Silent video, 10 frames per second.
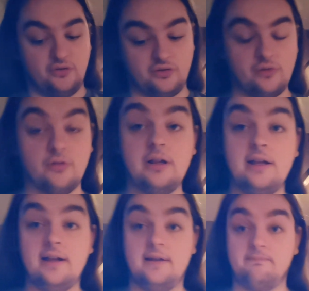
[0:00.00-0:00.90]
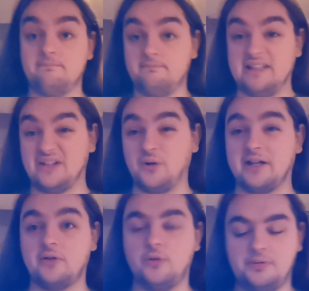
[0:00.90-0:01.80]
looks cool. Let's
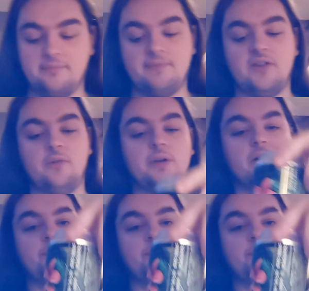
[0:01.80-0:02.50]
crack it open, see what we